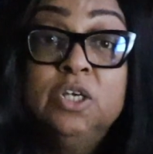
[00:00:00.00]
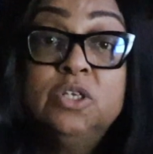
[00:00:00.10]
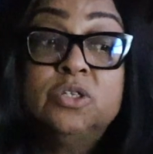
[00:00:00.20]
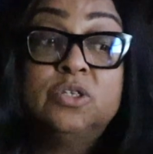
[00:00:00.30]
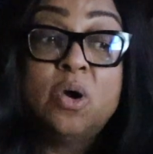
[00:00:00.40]

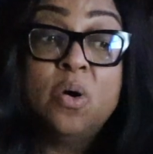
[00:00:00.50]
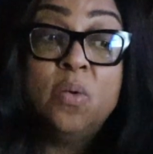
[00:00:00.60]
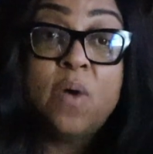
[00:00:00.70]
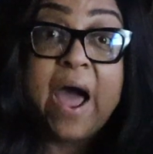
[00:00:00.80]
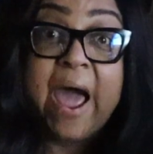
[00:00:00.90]

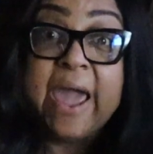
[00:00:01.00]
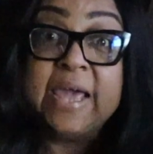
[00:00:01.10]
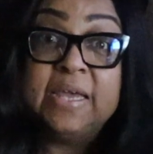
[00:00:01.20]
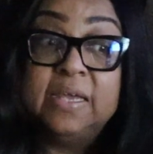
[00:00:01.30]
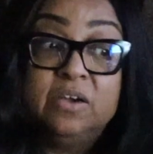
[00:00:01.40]
So
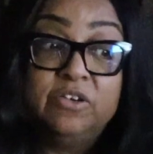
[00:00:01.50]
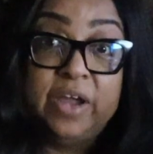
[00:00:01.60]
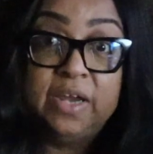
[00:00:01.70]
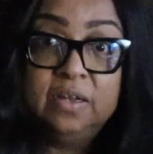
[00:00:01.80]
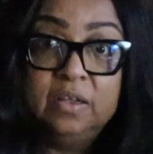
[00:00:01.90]
I
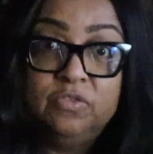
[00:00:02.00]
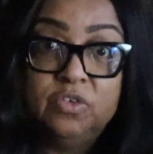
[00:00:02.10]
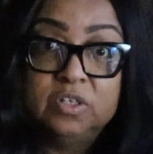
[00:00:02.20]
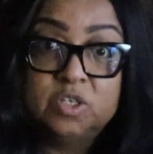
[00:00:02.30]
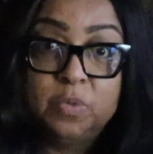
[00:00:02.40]
created it
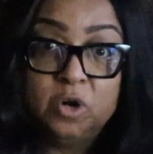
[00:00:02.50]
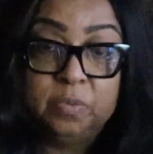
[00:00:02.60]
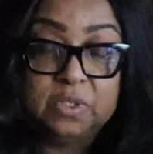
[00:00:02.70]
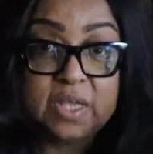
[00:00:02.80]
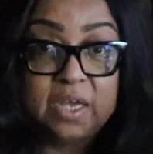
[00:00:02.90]
for this
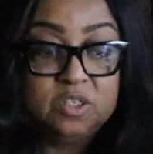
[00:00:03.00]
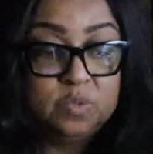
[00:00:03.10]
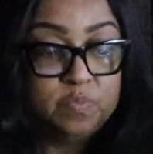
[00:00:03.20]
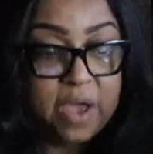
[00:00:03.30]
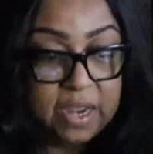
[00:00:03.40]
purpose.
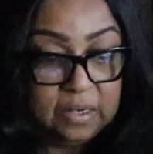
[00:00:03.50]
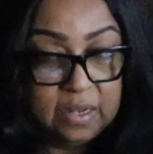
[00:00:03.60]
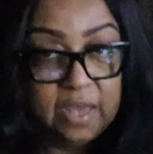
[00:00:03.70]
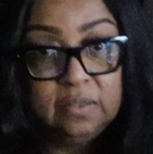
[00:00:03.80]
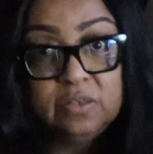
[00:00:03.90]
I
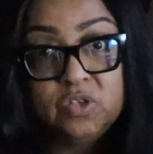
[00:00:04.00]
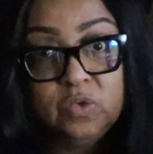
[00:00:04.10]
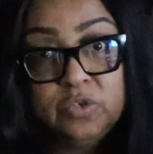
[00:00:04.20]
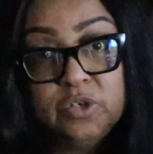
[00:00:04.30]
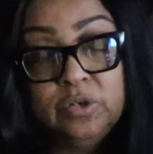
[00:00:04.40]
let the
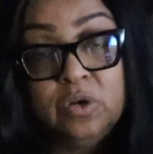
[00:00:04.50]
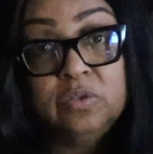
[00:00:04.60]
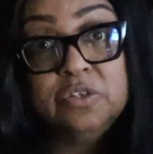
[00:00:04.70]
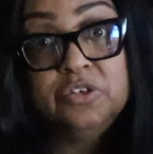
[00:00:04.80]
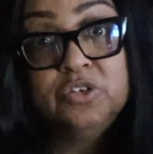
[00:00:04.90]
servitor know
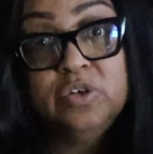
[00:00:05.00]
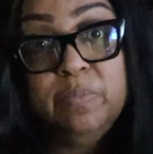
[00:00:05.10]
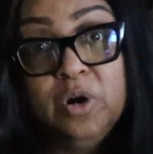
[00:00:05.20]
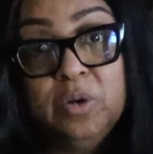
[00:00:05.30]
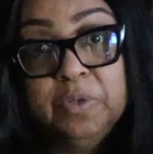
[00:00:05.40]
this is your
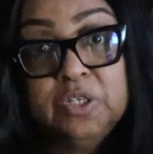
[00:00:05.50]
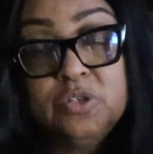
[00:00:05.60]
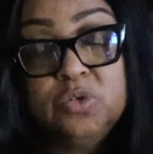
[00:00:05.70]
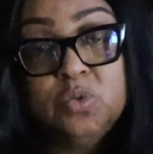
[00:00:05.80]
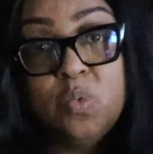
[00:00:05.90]
purpose,
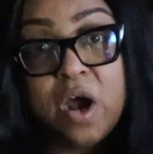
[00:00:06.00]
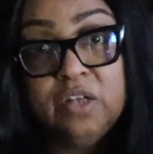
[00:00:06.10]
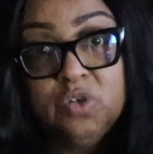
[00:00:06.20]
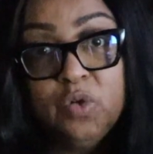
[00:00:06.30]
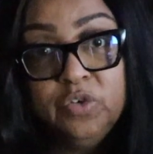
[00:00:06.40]
to
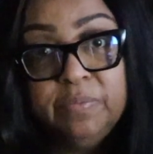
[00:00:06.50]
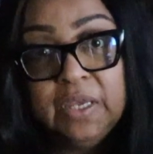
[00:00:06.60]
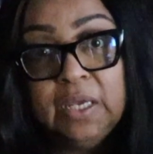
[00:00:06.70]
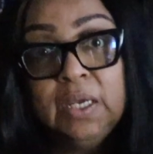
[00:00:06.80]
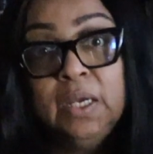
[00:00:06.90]
watch over
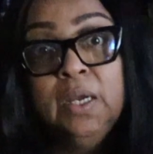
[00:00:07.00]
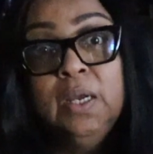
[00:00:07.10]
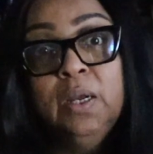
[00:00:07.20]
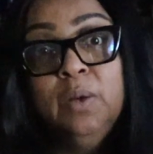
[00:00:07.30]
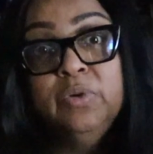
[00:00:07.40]
me,
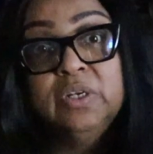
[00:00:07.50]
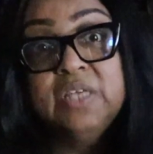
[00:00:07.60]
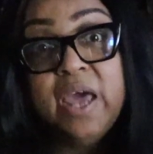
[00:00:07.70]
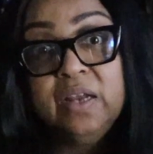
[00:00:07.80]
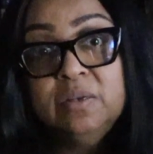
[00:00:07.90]

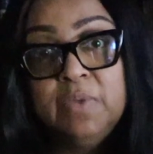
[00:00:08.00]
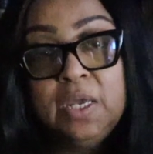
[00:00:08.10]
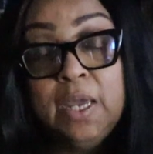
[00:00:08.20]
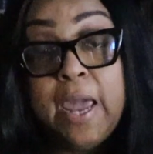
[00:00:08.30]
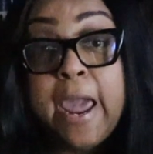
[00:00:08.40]
protect
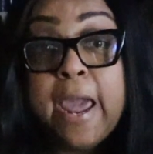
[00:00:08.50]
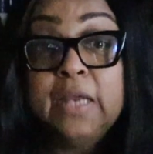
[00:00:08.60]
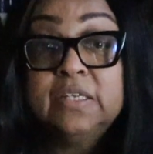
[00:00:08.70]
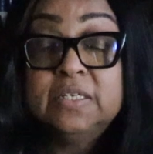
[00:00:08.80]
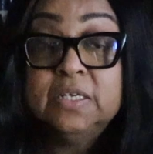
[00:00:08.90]
me,
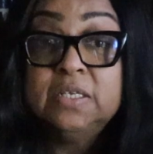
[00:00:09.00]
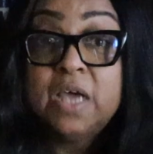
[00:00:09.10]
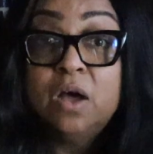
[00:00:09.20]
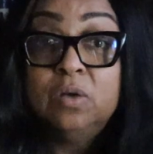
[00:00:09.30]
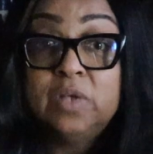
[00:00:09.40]
and send
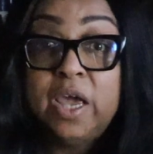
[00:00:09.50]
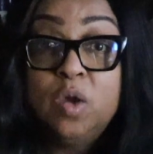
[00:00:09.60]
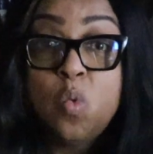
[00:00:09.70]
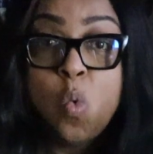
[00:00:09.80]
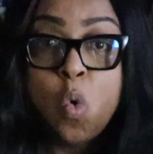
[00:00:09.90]
out
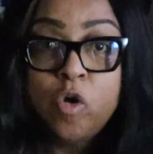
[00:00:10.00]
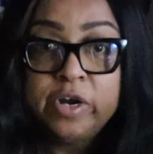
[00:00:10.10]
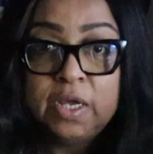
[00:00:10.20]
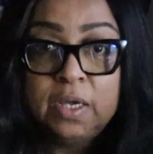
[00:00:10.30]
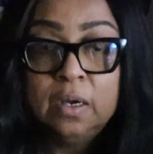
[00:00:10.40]
a
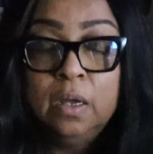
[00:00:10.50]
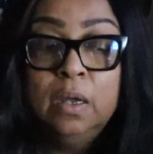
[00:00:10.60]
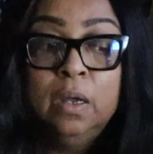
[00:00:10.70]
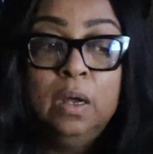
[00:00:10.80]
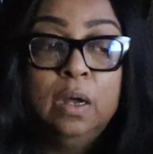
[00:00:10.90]
warning
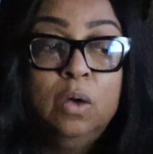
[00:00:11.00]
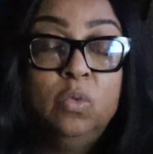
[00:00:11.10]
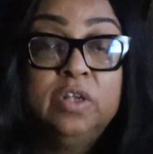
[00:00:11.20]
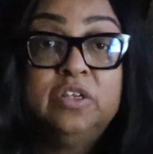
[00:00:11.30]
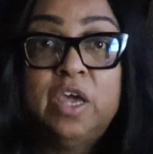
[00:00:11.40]

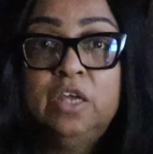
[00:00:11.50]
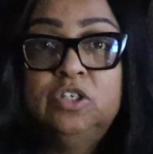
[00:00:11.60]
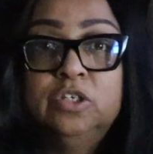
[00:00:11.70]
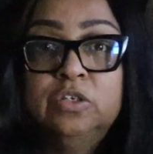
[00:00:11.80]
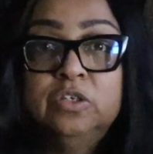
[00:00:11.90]
when
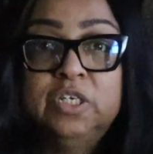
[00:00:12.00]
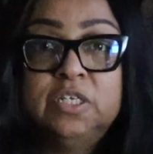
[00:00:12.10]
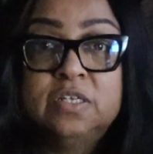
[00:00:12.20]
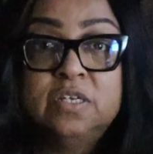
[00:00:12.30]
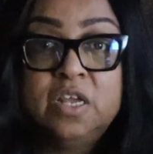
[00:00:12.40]
danger
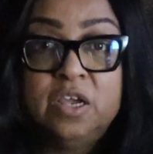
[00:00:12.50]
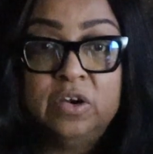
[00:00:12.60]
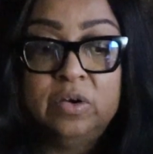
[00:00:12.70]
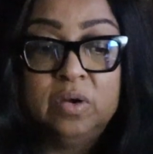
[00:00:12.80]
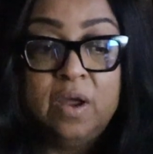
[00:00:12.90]
is
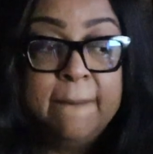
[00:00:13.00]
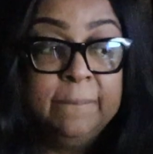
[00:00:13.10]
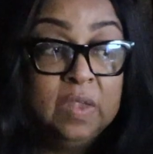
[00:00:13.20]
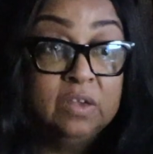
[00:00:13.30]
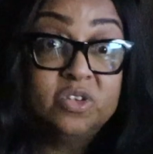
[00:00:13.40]
near.
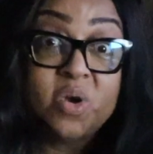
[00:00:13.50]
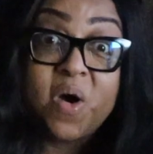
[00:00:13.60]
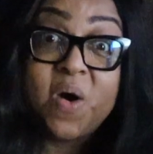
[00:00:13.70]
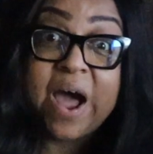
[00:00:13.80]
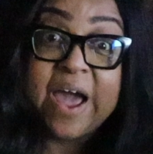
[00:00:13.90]

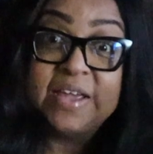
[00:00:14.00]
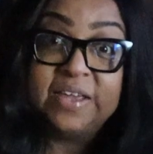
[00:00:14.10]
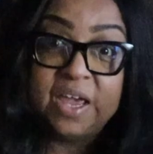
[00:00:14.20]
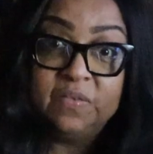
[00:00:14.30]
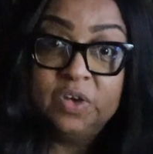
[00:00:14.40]
So I
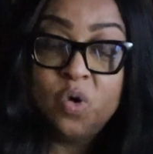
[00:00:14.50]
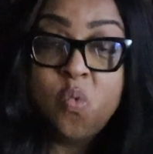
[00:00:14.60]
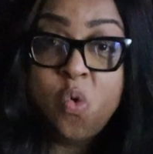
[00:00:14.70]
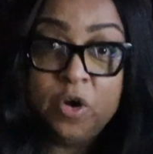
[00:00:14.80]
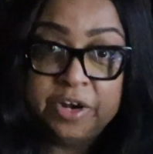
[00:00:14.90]
gave it a
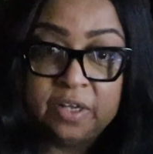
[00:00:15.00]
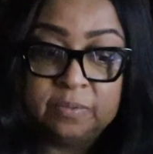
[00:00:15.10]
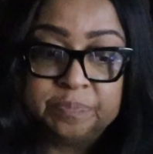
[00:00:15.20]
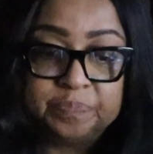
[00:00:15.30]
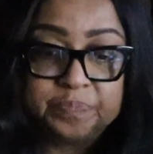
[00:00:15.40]
warning.